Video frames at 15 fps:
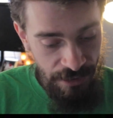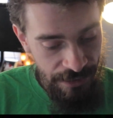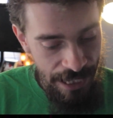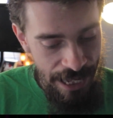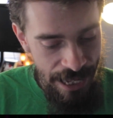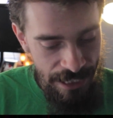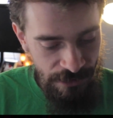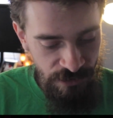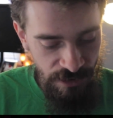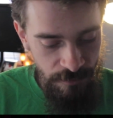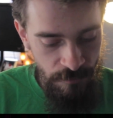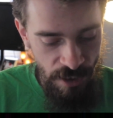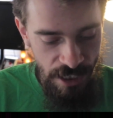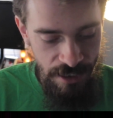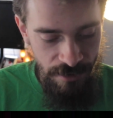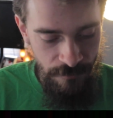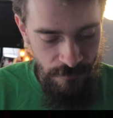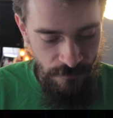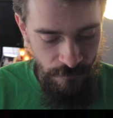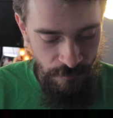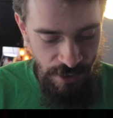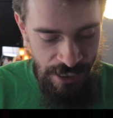that actually might
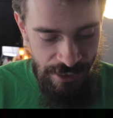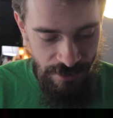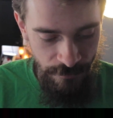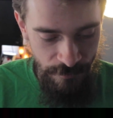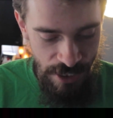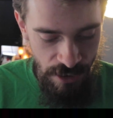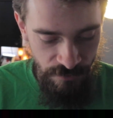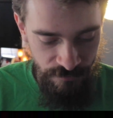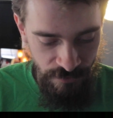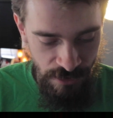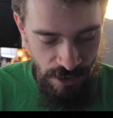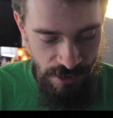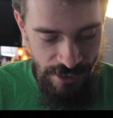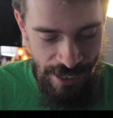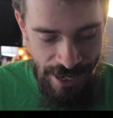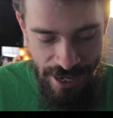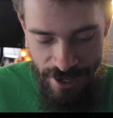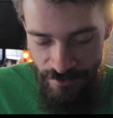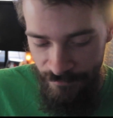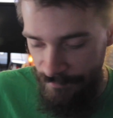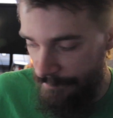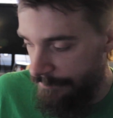be a powerful card to
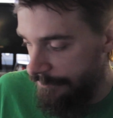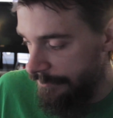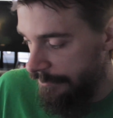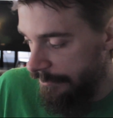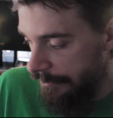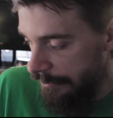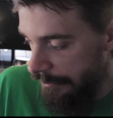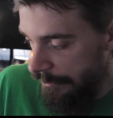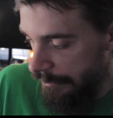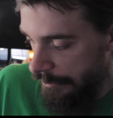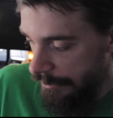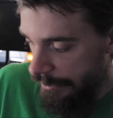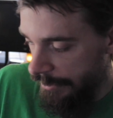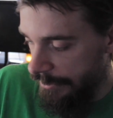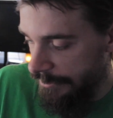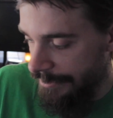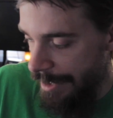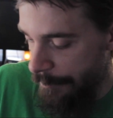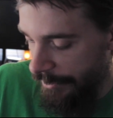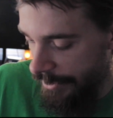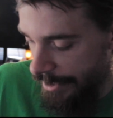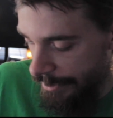have in a
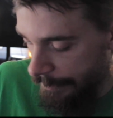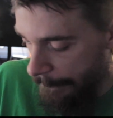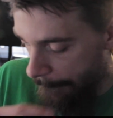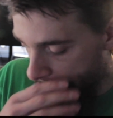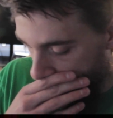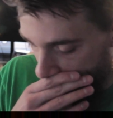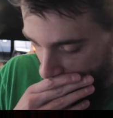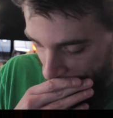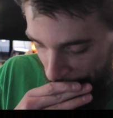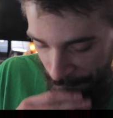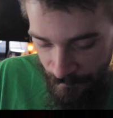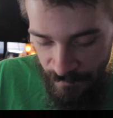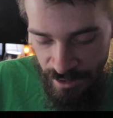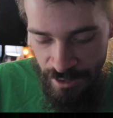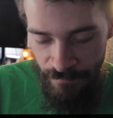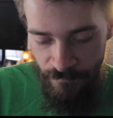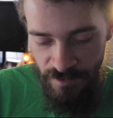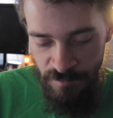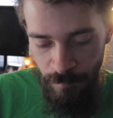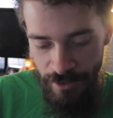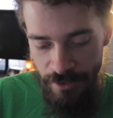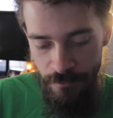zombie deck if
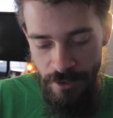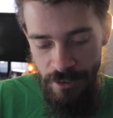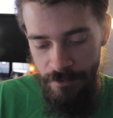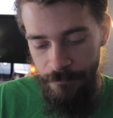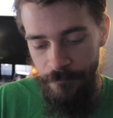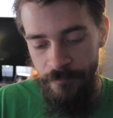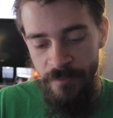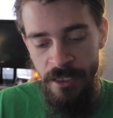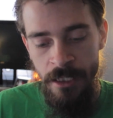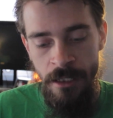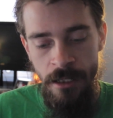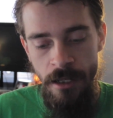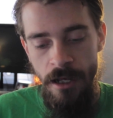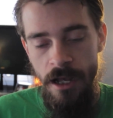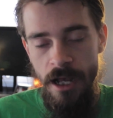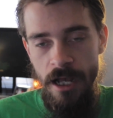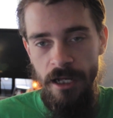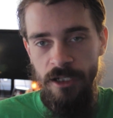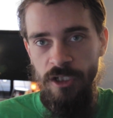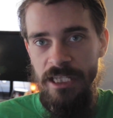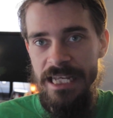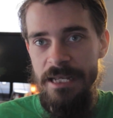it's played right.
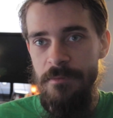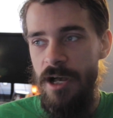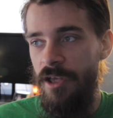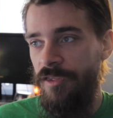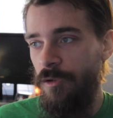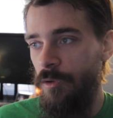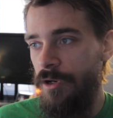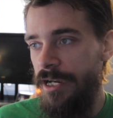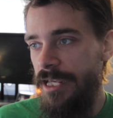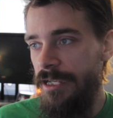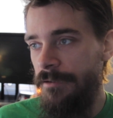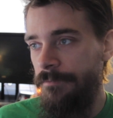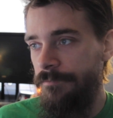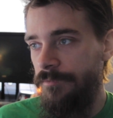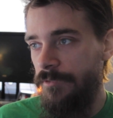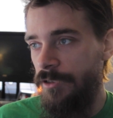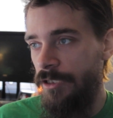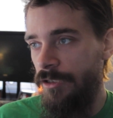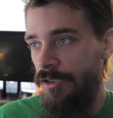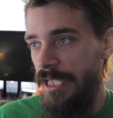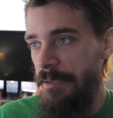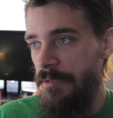Gleam Authority,
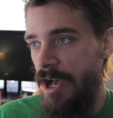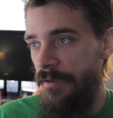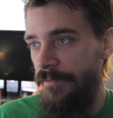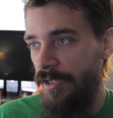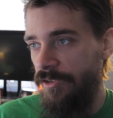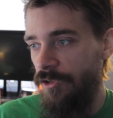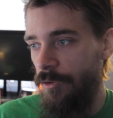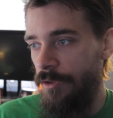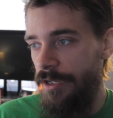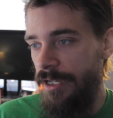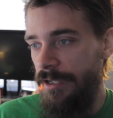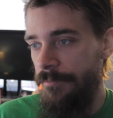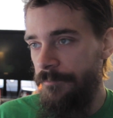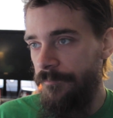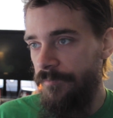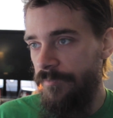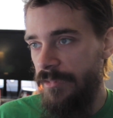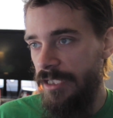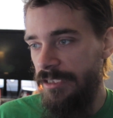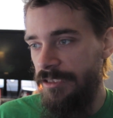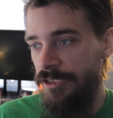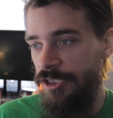or Gleam of Authority.
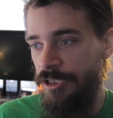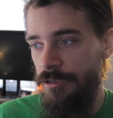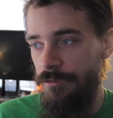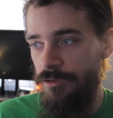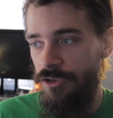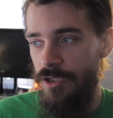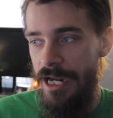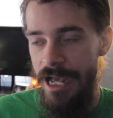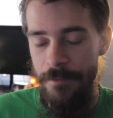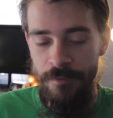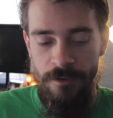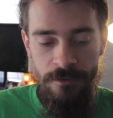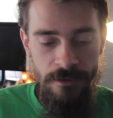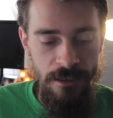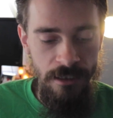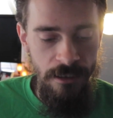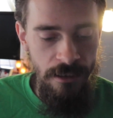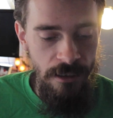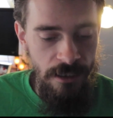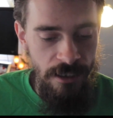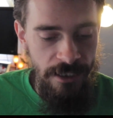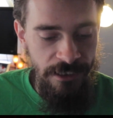It's a 2-drop
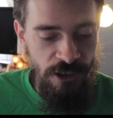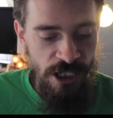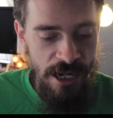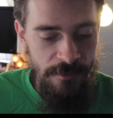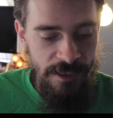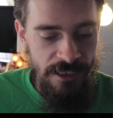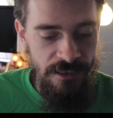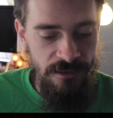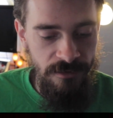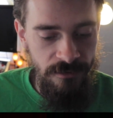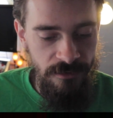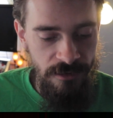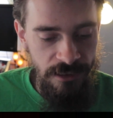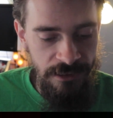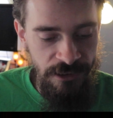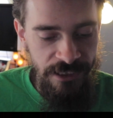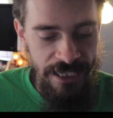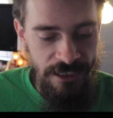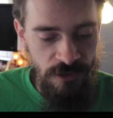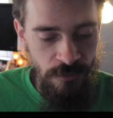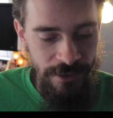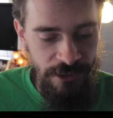enchantment.
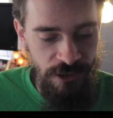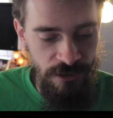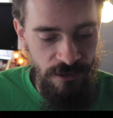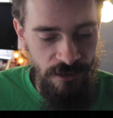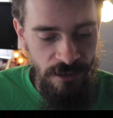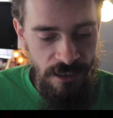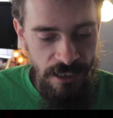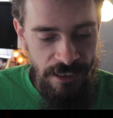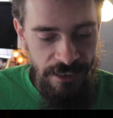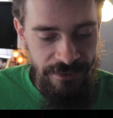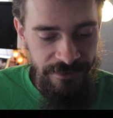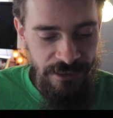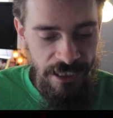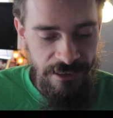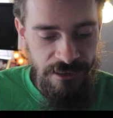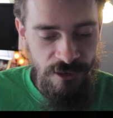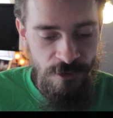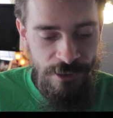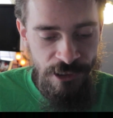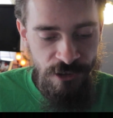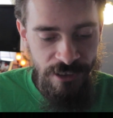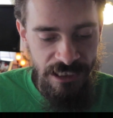Enchant creature. Enchanted
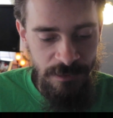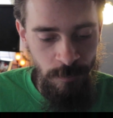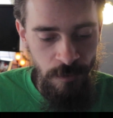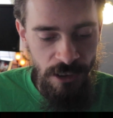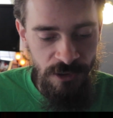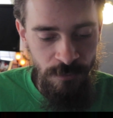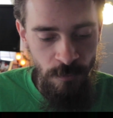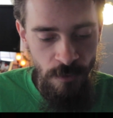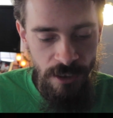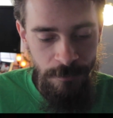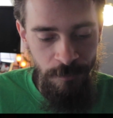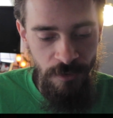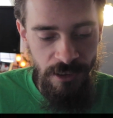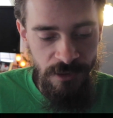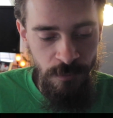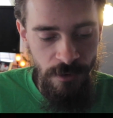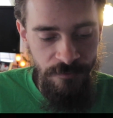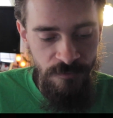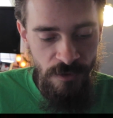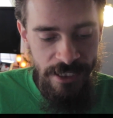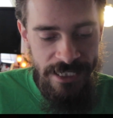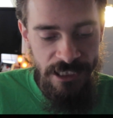creature gets +1/+1
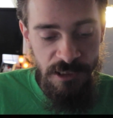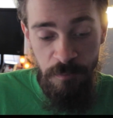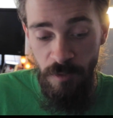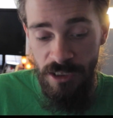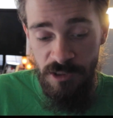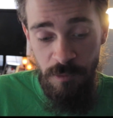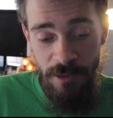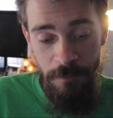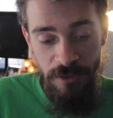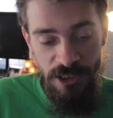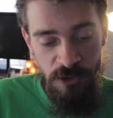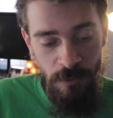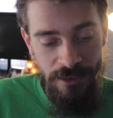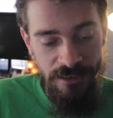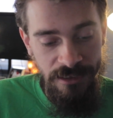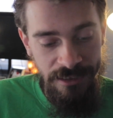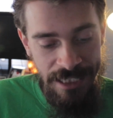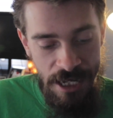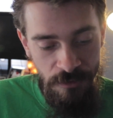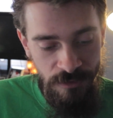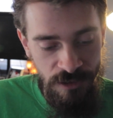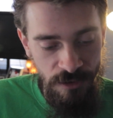for each +1/+1
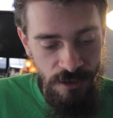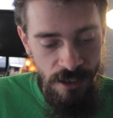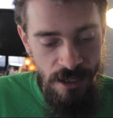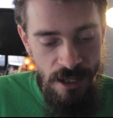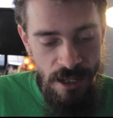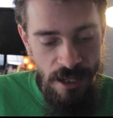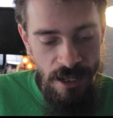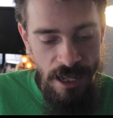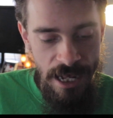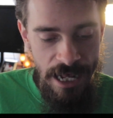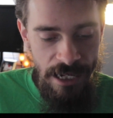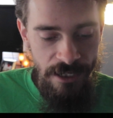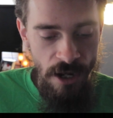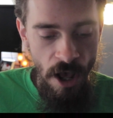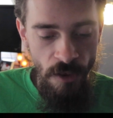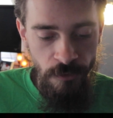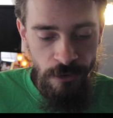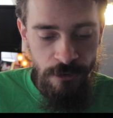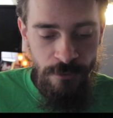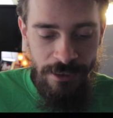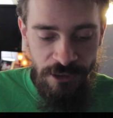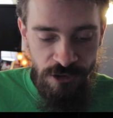counter on
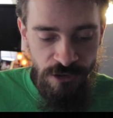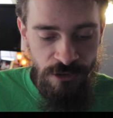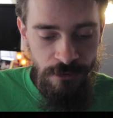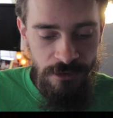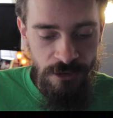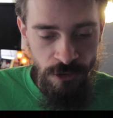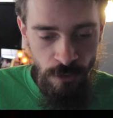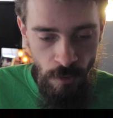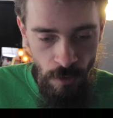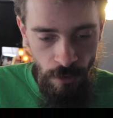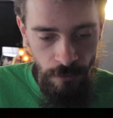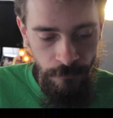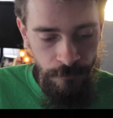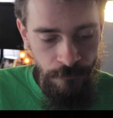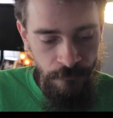other creatures you control.